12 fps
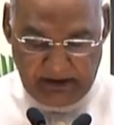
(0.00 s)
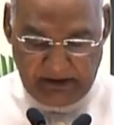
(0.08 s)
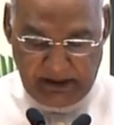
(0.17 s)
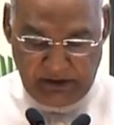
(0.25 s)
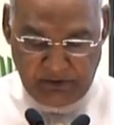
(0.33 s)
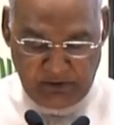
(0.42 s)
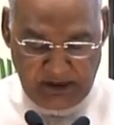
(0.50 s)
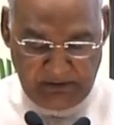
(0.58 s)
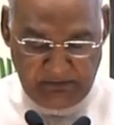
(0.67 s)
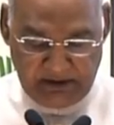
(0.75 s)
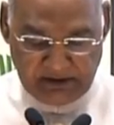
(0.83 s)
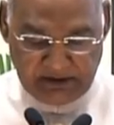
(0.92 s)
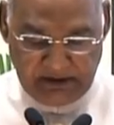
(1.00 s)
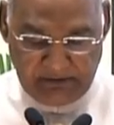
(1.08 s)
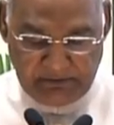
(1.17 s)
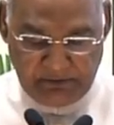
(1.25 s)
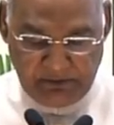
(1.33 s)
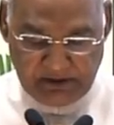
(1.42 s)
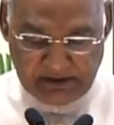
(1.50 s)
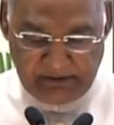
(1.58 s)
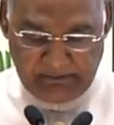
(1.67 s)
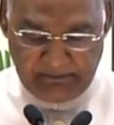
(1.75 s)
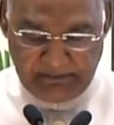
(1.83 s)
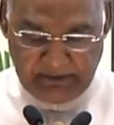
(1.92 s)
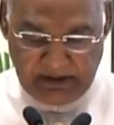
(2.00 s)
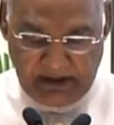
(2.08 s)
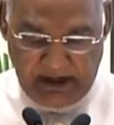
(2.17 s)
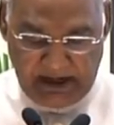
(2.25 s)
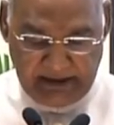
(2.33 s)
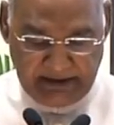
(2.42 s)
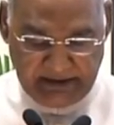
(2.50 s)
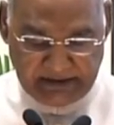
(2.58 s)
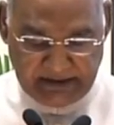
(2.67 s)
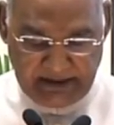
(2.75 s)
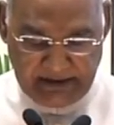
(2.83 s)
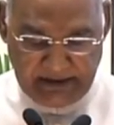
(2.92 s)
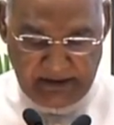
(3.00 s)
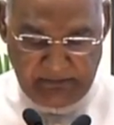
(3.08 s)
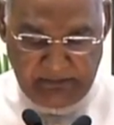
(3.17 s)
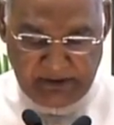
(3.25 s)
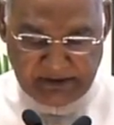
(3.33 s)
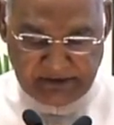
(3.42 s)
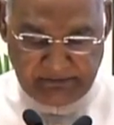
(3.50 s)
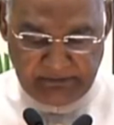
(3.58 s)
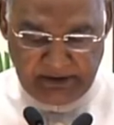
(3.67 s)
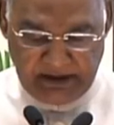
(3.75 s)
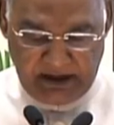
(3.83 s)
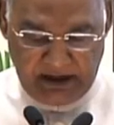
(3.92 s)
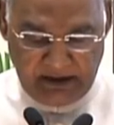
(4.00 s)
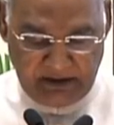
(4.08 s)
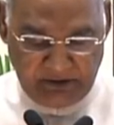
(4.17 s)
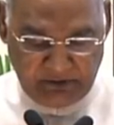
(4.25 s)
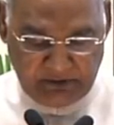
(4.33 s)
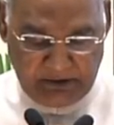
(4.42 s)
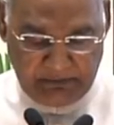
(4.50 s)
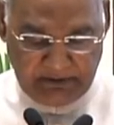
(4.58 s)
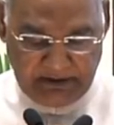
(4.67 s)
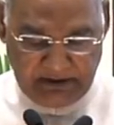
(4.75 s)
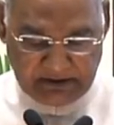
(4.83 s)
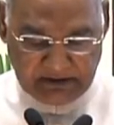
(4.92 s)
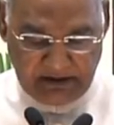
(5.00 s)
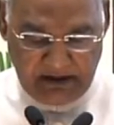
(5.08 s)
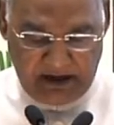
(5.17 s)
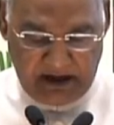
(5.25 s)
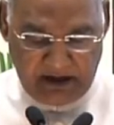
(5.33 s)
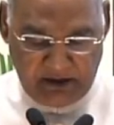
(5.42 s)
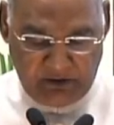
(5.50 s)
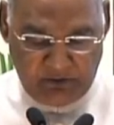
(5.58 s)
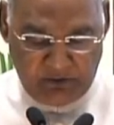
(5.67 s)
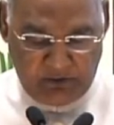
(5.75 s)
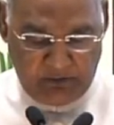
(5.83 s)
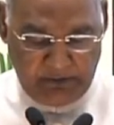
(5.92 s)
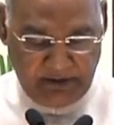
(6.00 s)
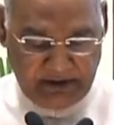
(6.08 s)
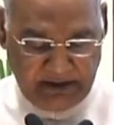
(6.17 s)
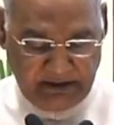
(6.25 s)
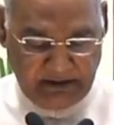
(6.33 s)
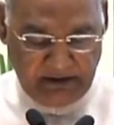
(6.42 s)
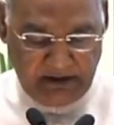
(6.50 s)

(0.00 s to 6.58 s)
The Union Ministry of Tourism and the state governments of Bihar and Uttar Pradesh are now cooperating